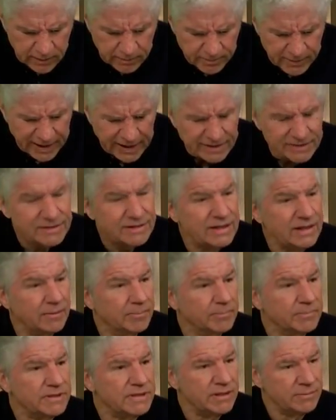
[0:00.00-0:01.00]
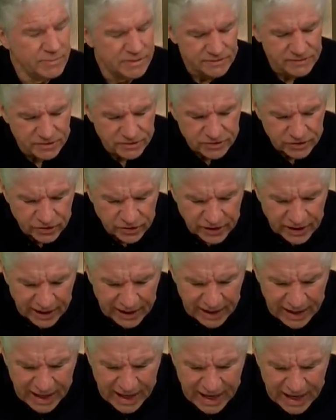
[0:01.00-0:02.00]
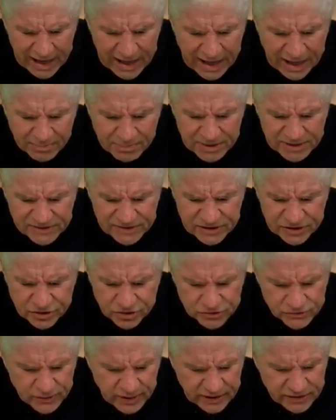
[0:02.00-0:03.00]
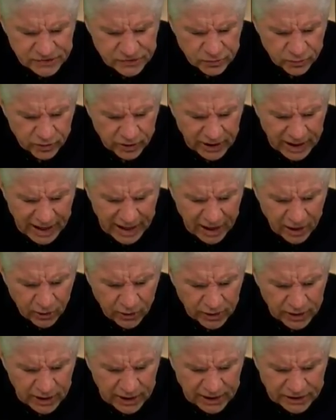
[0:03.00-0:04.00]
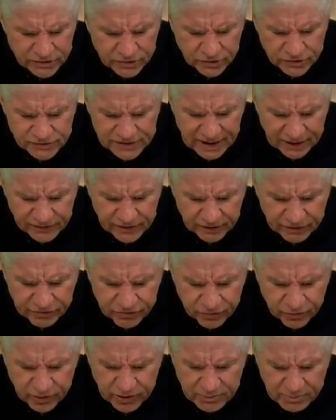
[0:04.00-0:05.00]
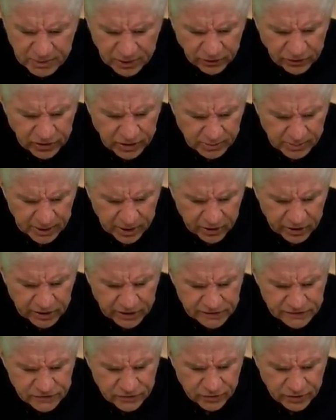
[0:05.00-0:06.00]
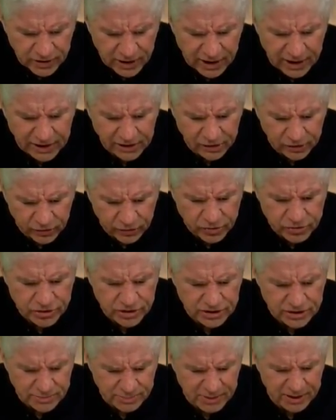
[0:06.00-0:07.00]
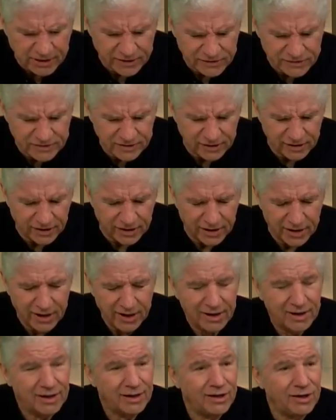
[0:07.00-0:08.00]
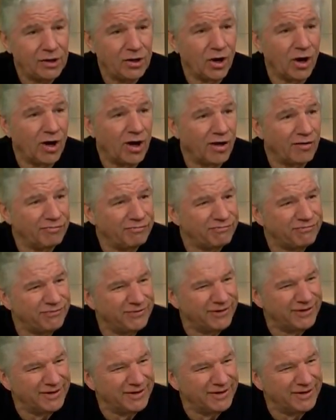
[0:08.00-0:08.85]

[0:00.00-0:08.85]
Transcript: Man, Tim. Tim is such a good guy. N B C just ran a story how it, it turns out that thirty million Americans are not allergic to penicillin. Cough.